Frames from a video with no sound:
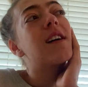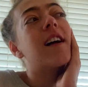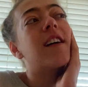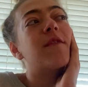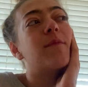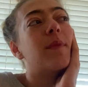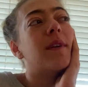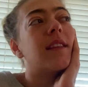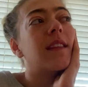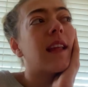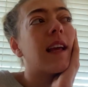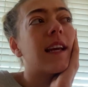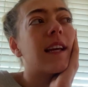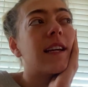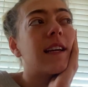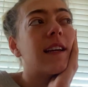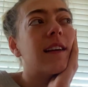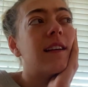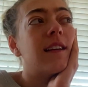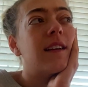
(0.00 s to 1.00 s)
I've been,
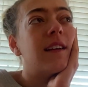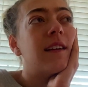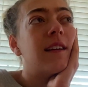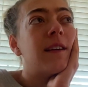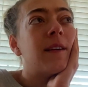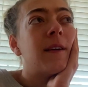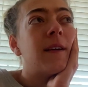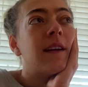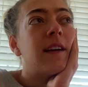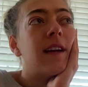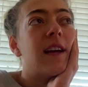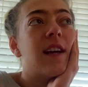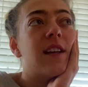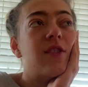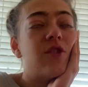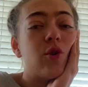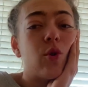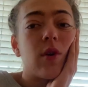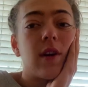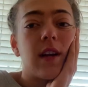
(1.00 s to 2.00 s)
like,
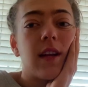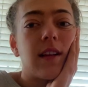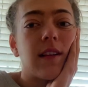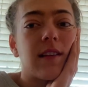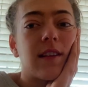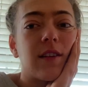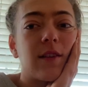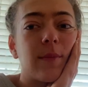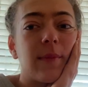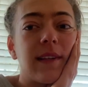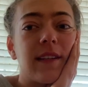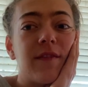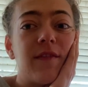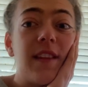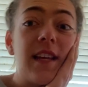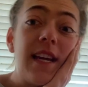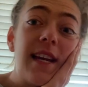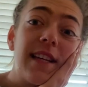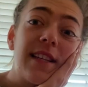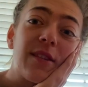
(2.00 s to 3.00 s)
enjoying a little bit of
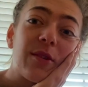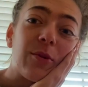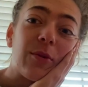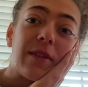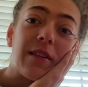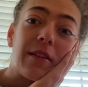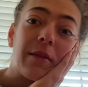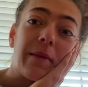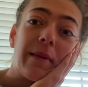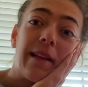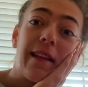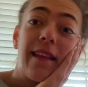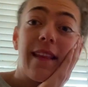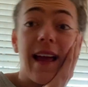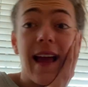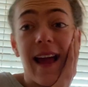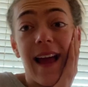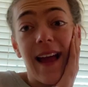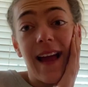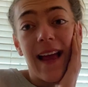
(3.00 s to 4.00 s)
this or a little bit of
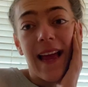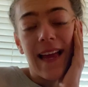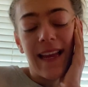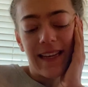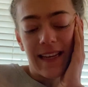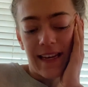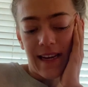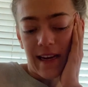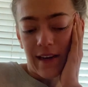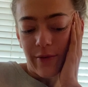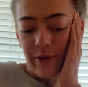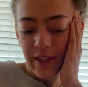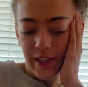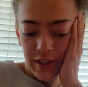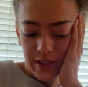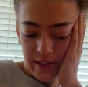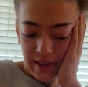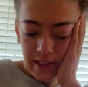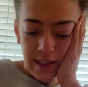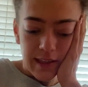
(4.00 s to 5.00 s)
that, and now I
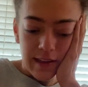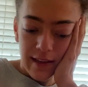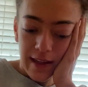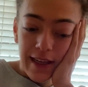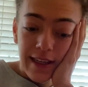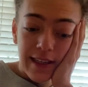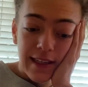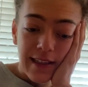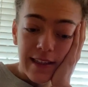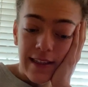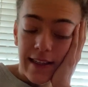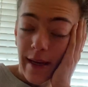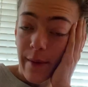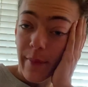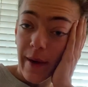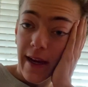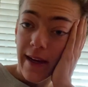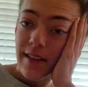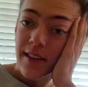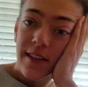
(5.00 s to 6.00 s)
just need to, like, get
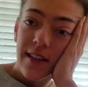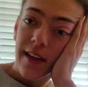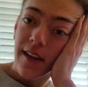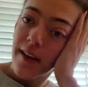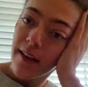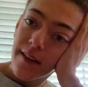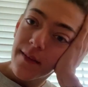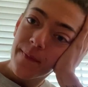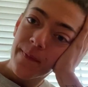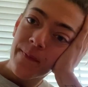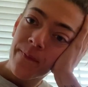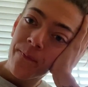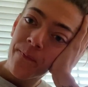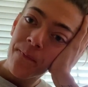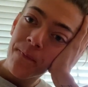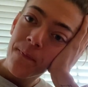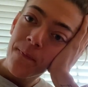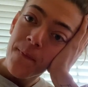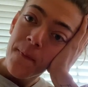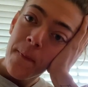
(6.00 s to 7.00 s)
back to
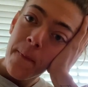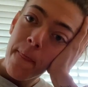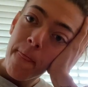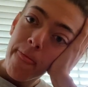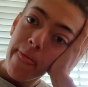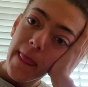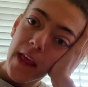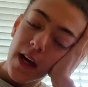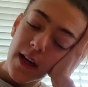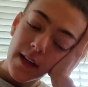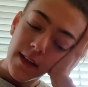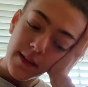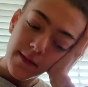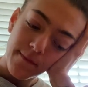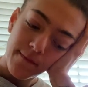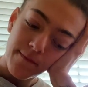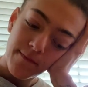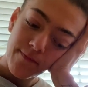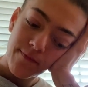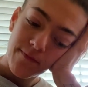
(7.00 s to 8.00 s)

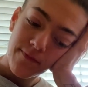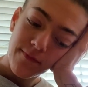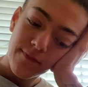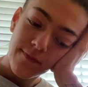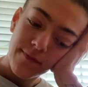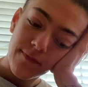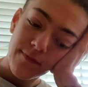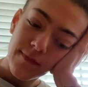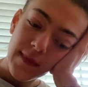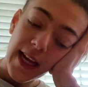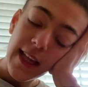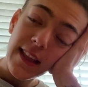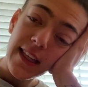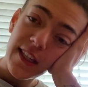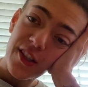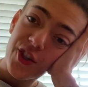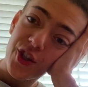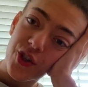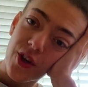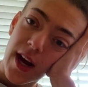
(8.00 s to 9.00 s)
um, at
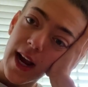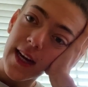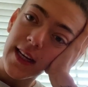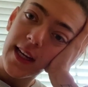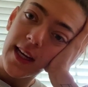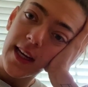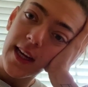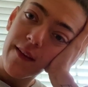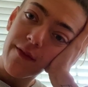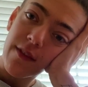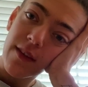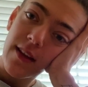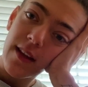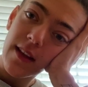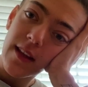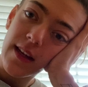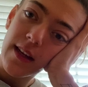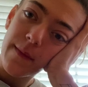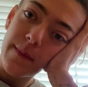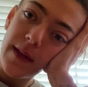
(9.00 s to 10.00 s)
least tracking everything
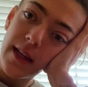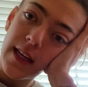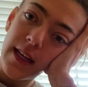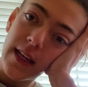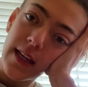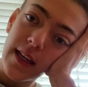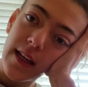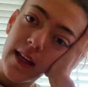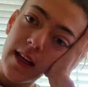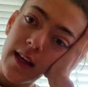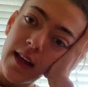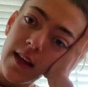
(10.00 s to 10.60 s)
that I'm eating,